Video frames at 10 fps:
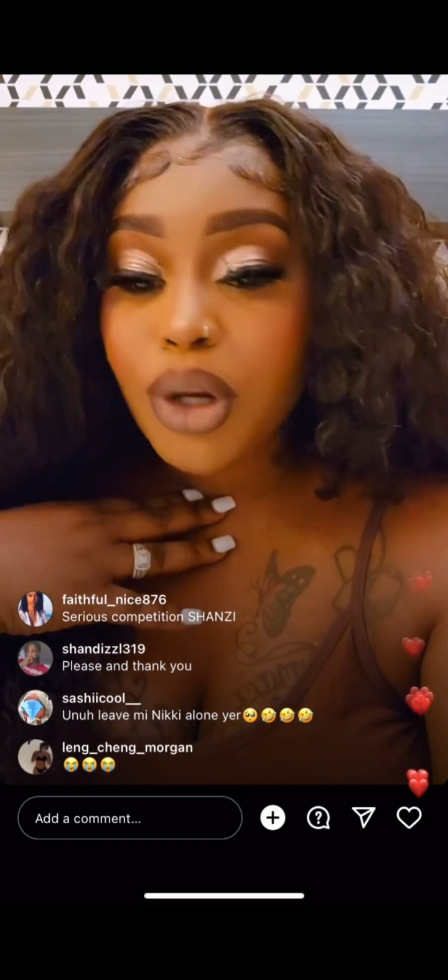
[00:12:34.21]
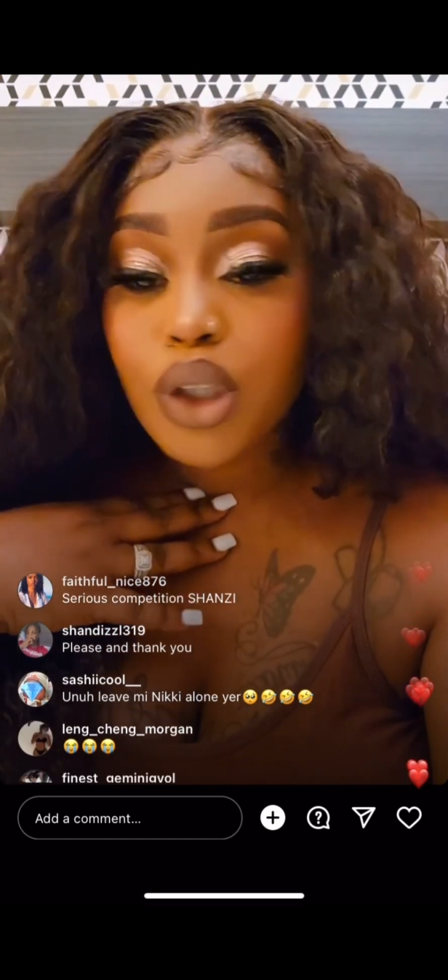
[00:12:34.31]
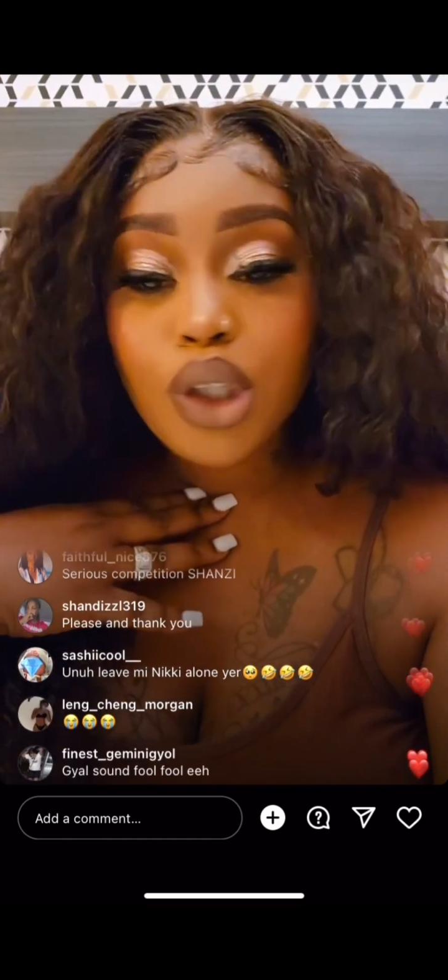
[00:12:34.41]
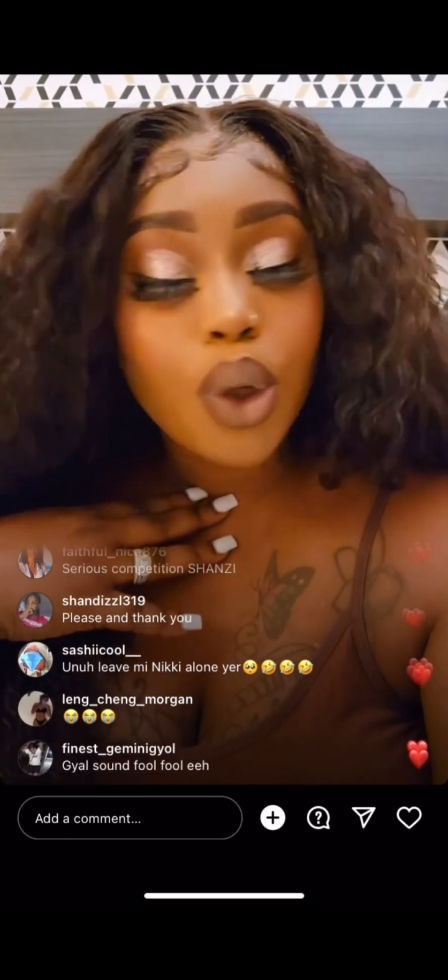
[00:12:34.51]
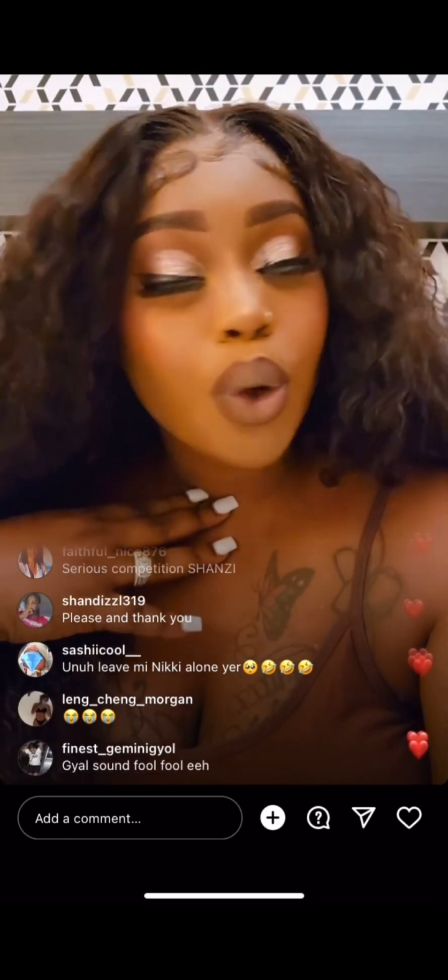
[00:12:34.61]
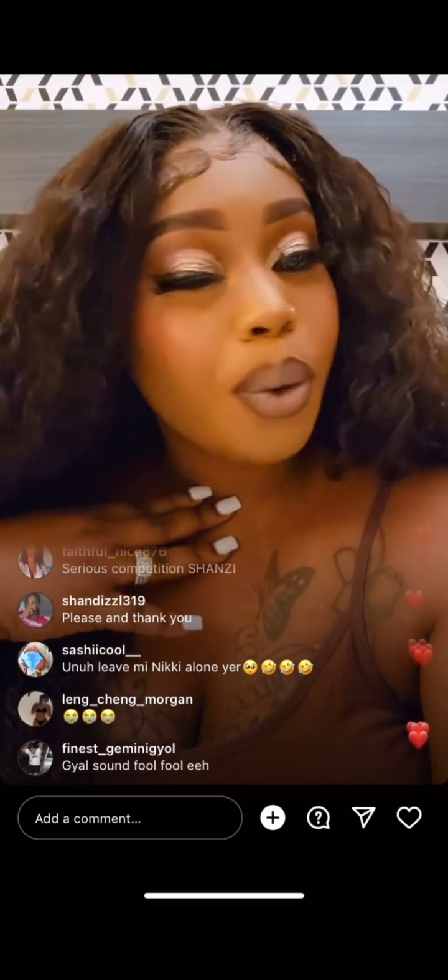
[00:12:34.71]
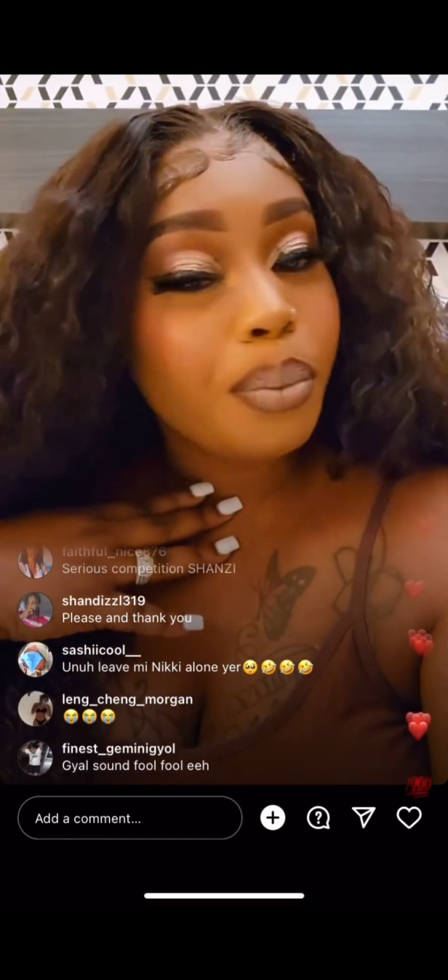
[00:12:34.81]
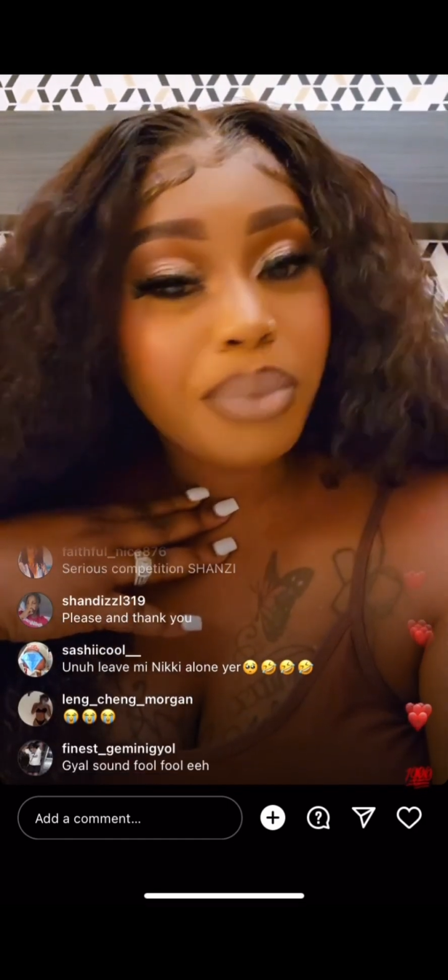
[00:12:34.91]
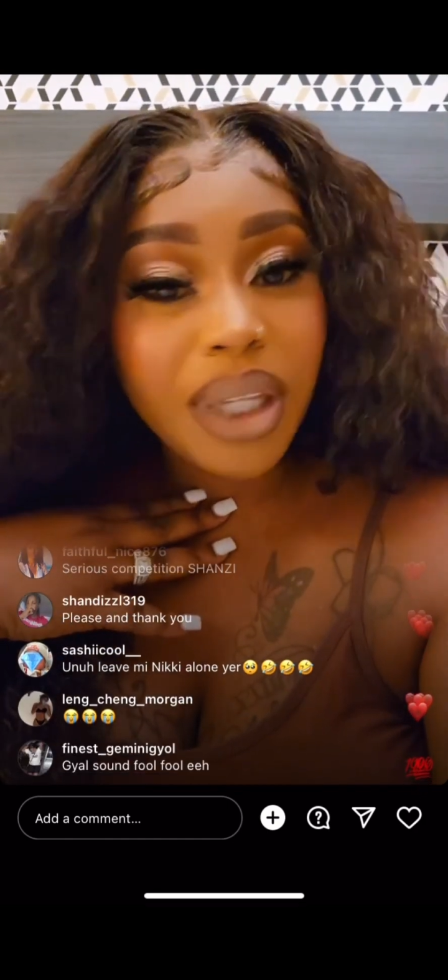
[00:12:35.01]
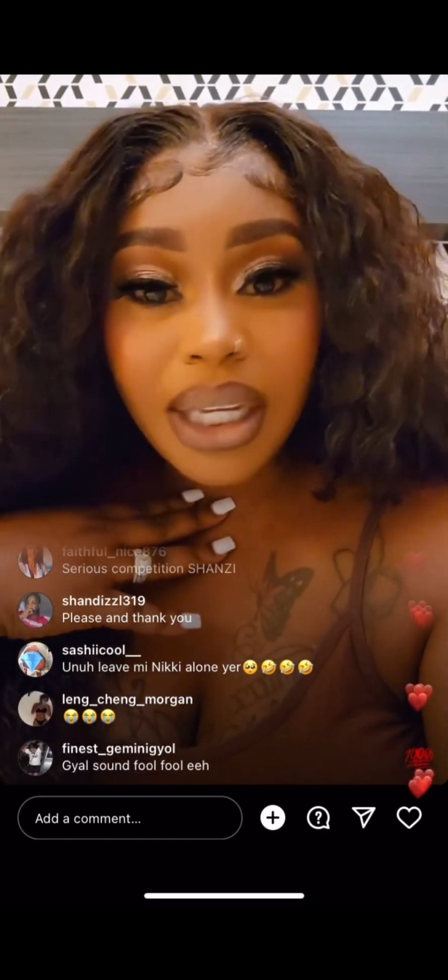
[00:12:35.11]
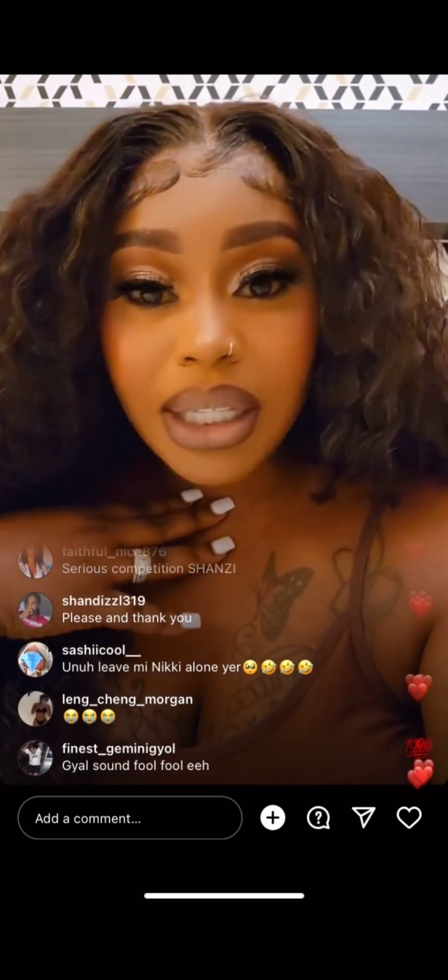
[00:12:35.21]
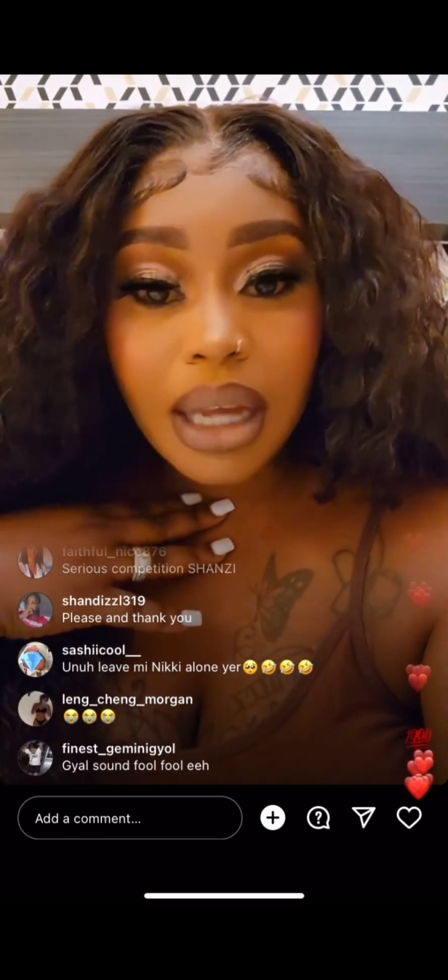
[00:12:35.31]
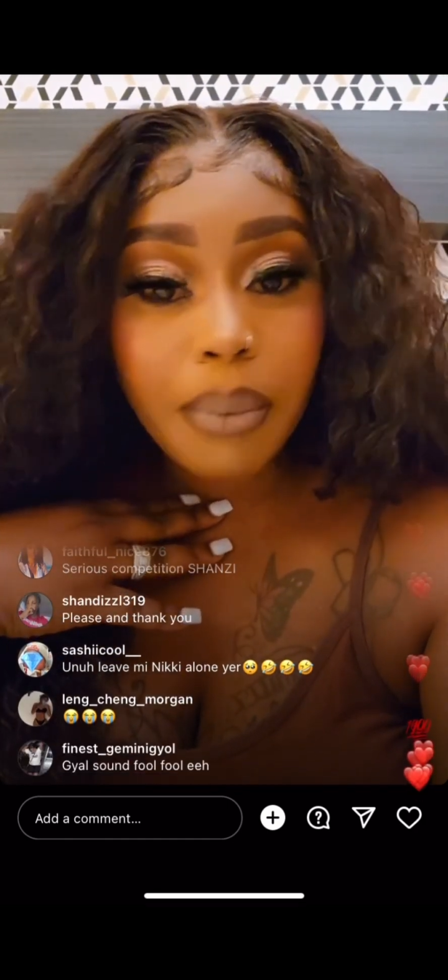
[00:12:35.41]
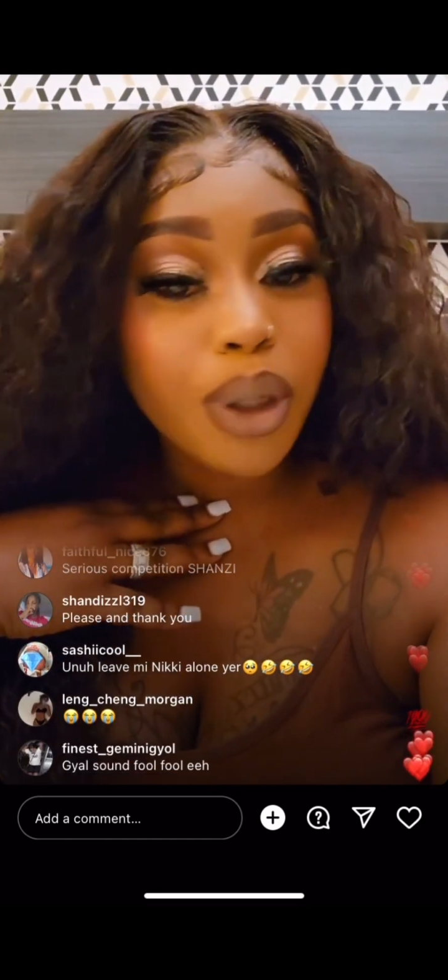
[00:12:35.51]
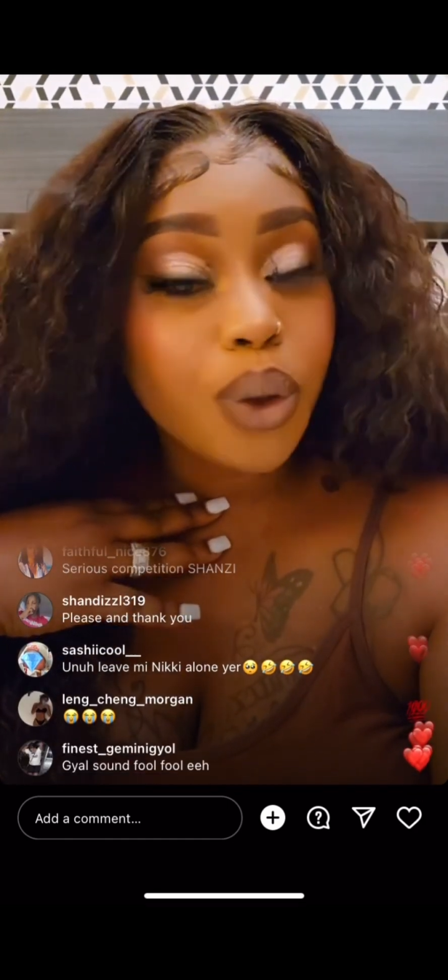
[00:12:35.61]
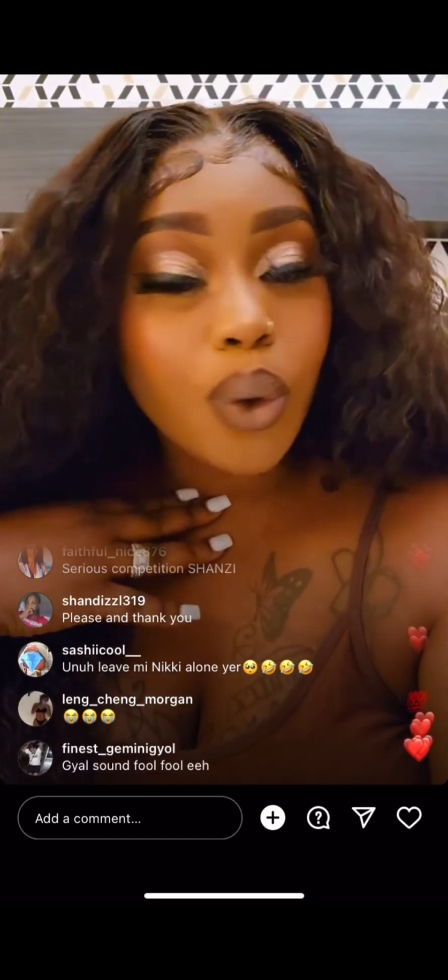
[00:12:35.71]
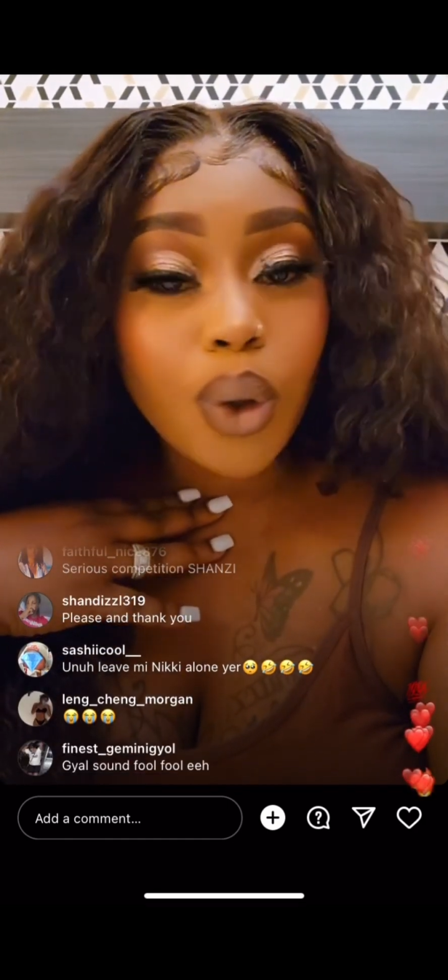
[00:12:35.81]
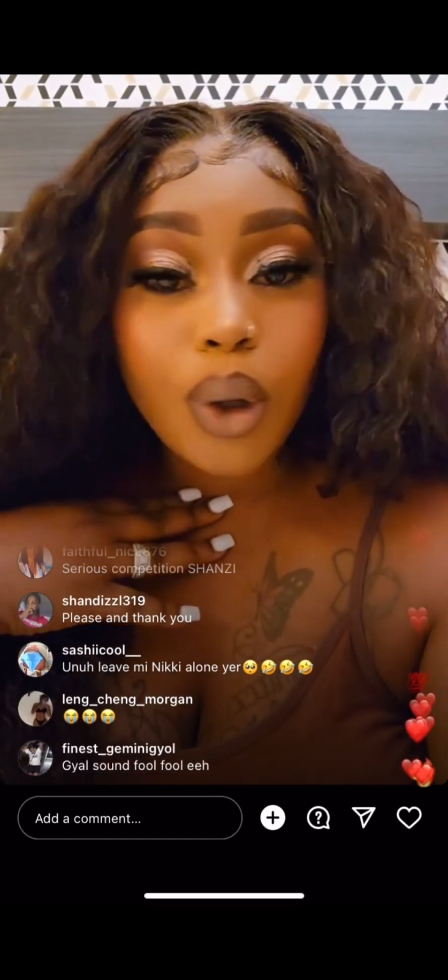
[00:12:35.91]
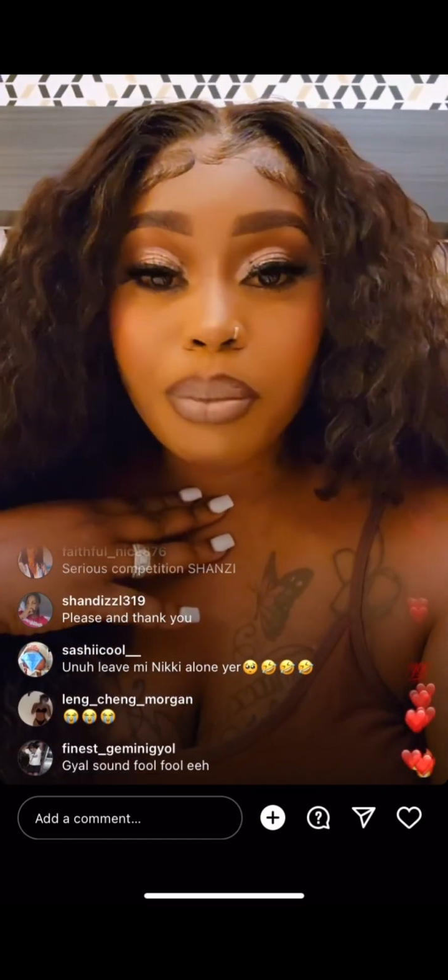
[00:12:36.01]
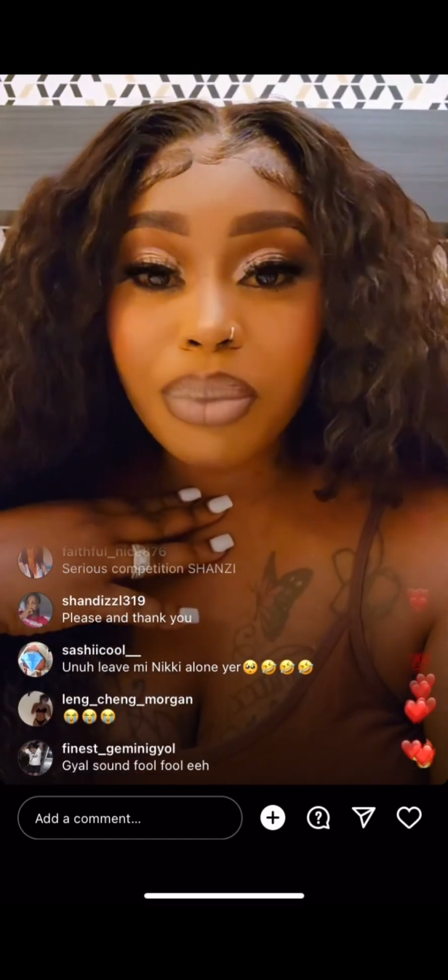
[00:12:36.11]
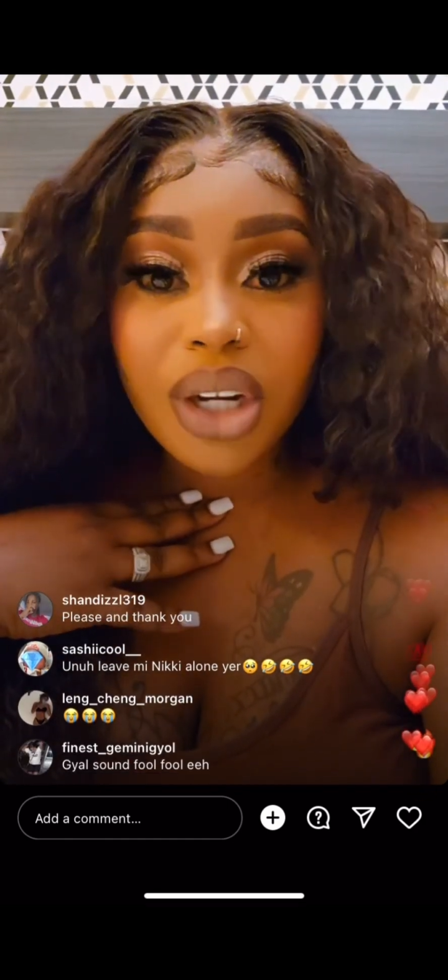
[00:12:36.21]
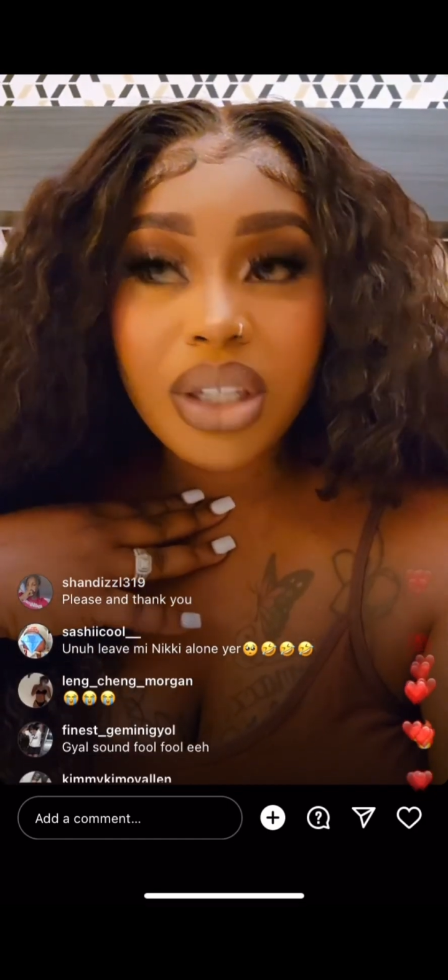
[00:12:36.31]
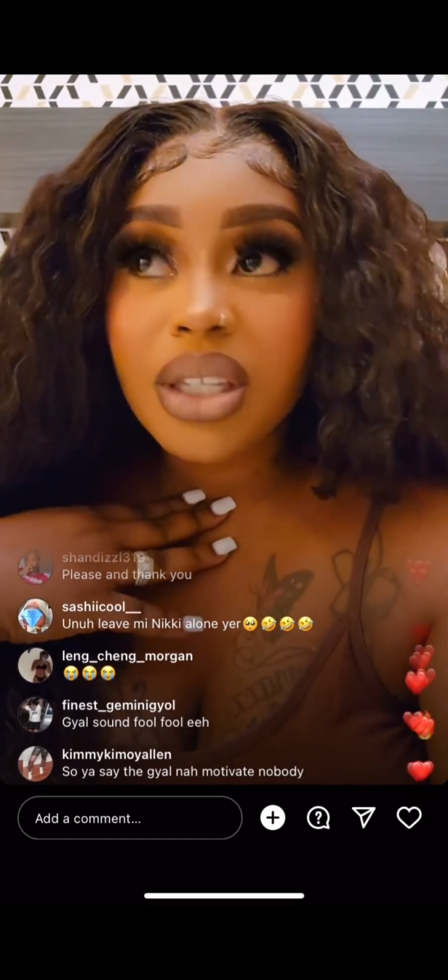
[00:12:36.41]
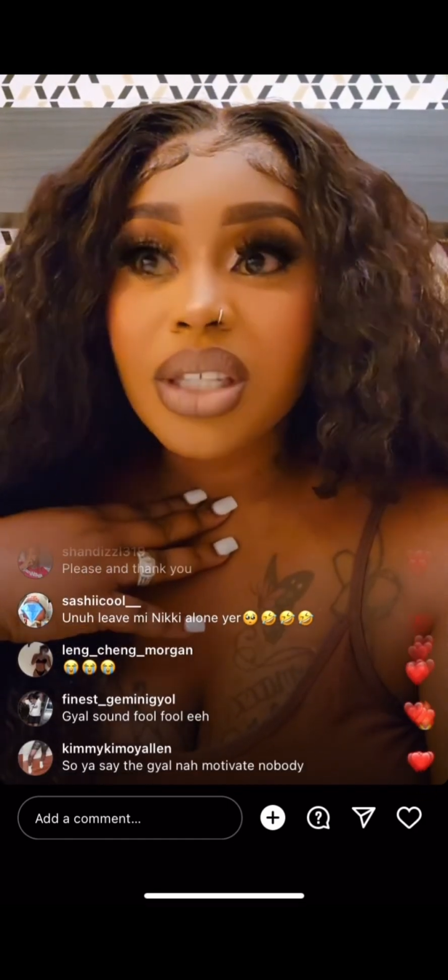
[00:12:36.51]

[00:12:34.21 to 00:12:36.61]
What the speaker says: I just not compete, and I don't compare.